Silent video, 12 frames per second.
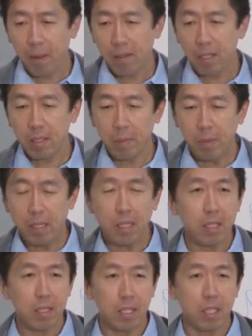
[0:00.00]
there's one
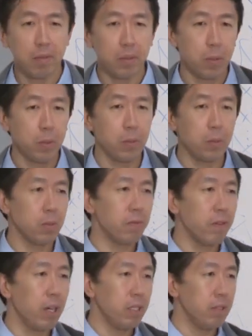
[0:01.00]
other set of tools you
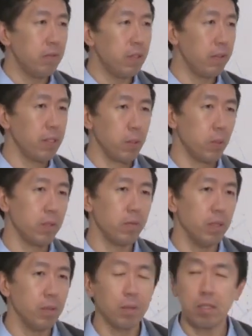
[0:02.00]
find very
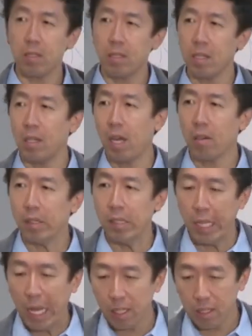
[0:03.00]
useful, which is error
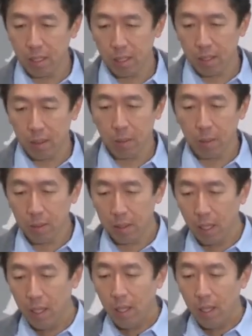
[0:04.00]
analysis tools,